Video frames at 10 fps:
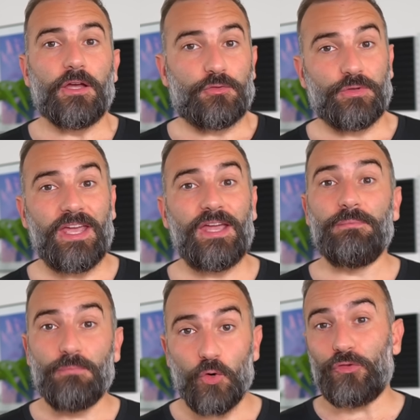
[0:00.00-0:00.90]
Today,
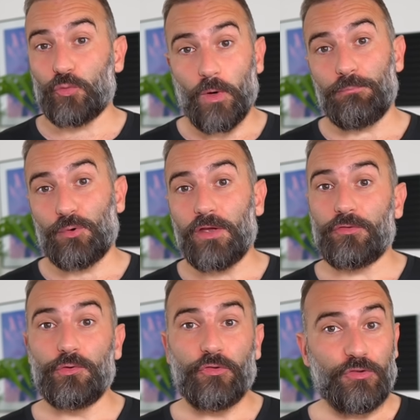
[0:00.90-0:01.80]
most web
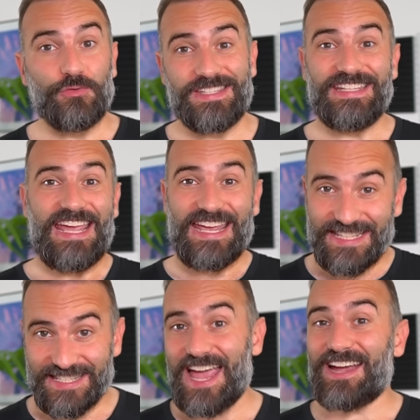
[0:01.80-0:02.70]
browsers use the
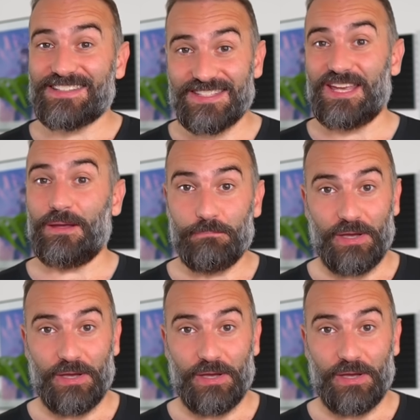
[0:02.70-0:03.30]
exact same